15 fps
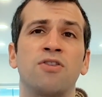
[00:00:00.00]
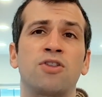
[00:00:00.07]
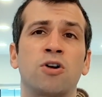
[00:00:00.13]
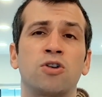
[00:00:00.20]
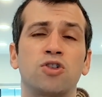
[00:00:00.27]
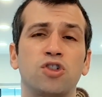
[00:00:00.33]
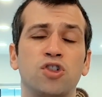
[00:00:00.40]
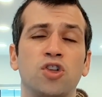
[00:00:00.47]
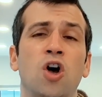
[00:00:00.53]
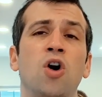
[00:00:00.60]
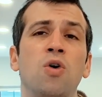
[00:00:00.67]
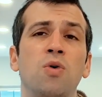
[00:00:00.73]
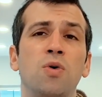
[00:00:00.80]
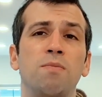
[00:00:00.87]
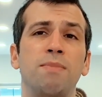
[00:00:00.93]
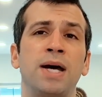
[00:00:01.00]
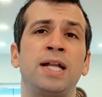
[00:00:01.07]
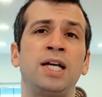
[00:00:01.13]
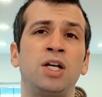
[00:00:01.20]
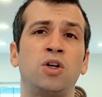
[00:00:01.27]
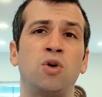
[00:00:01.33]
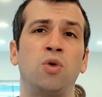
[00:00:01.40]
There are so
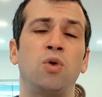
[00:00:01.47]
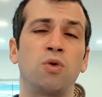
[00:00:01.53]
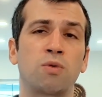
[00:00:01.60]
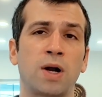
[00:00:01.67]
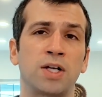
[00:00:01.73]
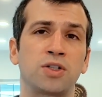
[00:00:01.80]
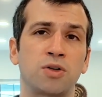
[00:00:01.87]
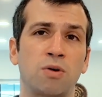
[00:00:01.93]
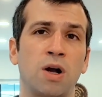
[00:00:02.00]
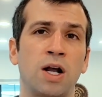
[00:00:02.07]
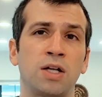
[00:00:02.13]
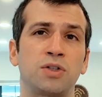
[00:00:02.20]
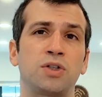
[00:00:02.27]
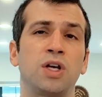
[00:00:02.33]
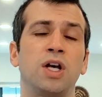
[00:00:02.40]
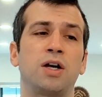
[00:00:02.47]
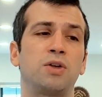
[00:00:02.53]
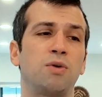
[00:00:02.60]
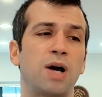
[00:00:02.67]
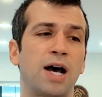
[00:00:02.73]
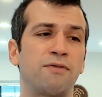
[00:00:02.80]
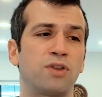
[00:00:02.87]
many cool restaurants.
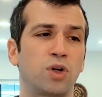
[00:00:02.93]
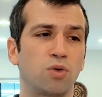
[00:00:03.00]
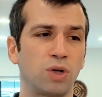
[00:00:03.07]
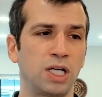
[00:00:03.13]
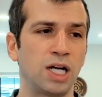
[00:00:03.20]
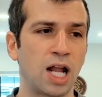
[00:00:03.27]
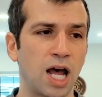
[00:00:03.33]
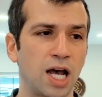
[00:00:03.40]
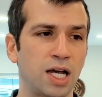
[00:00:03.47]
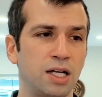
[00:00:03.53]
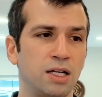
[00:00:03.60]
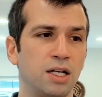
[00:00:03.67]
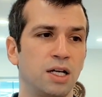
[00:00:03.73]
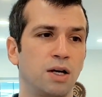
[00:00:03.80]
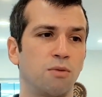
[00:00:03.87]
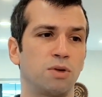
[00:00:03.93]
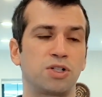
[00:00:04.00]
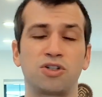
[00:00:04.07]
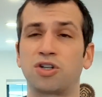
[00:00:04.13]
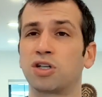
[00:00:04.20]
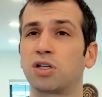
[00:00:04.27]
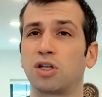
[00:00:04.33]
You have the Green Line, which
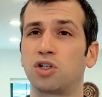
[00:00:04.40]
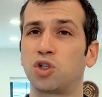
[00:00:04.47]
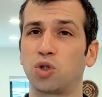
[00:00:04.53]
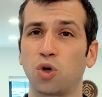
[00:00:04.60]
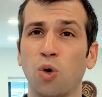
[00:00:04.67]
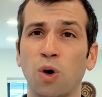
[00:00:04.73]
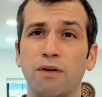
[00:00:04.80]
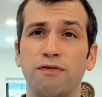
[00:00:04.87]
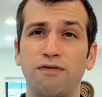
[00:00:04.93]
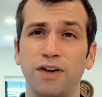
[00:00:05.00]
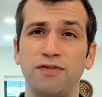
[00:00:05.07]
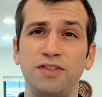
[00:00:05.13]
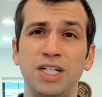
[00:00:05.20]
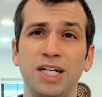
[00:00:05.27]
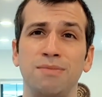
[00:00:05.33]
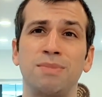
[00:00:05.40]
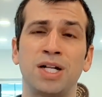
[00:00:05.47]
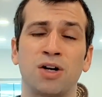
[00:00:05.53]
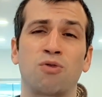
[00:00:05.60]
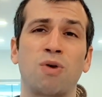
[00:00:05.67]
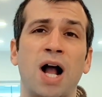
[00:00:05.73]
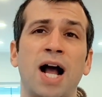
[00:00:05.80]
is just the short
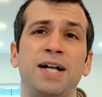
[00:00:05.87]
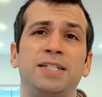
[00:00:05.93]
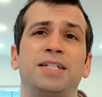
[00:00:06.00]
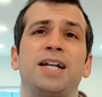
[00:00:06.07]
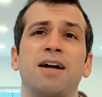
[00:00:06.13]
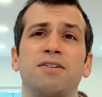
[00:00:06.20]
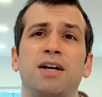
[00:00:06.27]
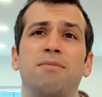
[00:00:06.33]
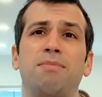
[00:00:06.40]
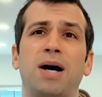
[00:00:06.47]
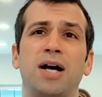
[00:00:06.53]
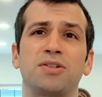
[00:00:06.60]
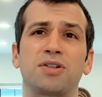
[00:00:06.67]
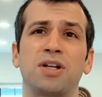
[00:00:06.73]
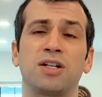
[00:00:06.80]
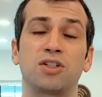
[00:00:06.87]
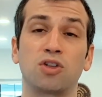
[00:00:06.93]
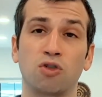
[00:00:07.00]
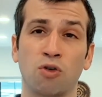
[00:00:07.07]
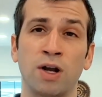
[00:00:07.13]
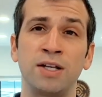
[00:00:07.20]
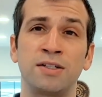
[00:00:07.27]
15-minute ride to downtown Boston. It's
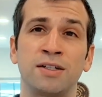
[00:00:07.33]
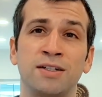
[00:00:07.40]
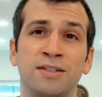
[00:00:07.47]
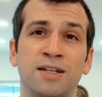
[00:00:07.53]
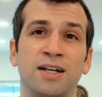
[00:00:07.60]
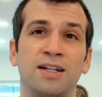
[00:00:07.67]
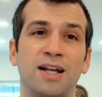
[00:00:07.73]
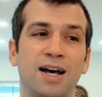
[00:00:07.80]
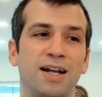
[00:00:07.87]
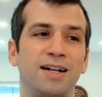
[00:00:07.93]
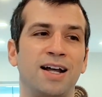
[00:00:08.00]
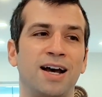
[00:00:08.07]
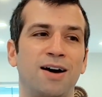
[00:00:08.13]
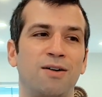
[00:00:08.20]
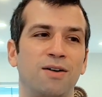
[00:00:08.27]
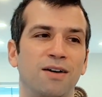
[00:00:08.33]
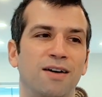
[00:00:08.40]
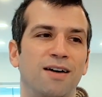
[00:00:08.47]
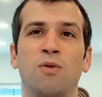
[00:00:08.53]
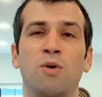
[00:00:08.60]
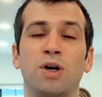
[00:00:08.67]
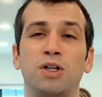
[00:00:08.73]
crazy to say that now,
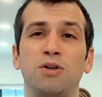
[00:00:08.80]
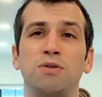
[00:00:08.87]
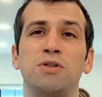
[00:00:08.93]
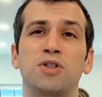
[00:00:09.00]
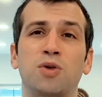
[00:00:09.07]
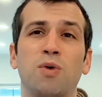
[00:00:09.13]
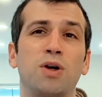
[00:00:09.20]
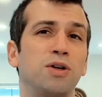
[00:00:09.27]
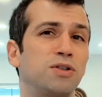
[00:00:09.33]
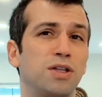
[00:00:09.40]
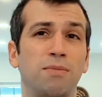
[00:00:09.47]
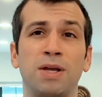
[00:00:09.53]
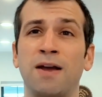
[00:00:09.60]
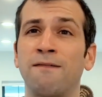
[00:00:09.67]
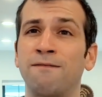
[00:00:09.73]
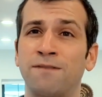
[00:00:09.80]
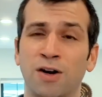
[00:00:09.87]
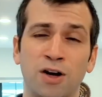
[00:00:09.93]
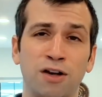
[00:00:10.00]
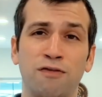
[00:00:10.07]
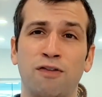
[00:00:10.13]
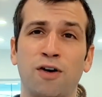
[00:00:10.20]
where Union Square used to be a
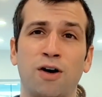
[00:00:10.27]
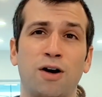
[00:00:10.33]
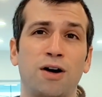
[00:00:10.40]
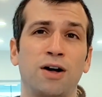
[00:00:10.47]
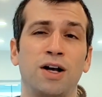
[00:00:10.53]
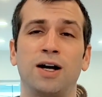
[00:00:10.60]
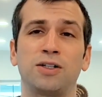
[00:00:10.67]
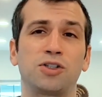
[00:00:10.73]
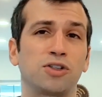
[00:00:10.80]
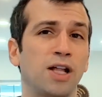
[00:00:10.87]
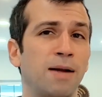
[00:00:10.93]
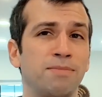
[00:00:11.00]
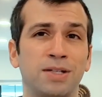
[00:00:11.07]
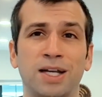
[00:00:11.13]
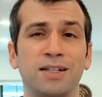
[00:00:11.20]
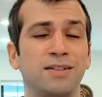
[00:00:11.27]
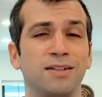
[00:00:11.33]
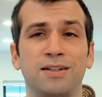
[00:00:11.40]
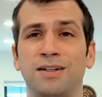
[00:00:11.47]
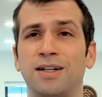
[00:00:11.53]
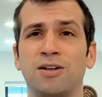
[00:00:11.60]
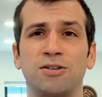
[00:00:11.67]
very far schlep to get to
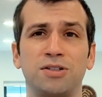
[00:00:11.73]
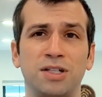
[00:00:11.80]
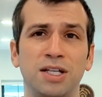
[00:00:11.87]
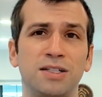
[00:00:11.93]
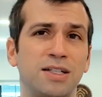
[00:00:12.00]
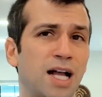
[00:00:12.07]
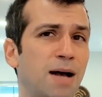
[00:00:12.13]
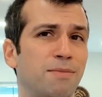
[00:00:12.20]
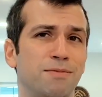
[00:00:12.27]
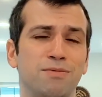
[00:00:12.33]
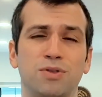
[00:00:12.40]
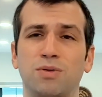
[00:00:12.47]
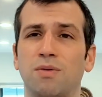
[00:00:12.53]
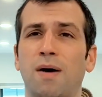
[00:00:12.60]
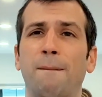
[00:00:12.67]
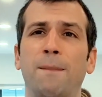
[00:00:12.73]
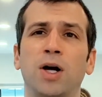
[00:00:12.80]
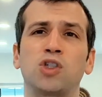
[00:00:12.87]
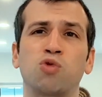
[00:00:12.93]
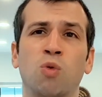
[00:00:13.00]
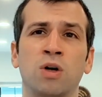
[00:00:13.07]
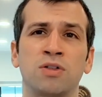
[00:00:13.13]
the nearest T stop. It was a
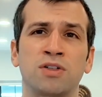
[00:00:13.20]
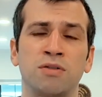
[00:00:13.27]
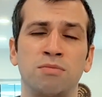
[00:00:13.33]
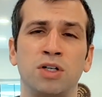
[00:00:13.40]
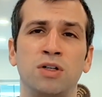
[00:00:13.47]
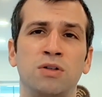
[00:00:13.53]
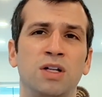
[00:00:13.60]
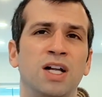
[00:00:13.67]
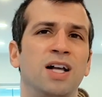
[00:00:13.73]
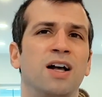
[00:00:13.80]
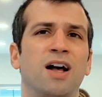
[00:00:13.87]
much worse commute.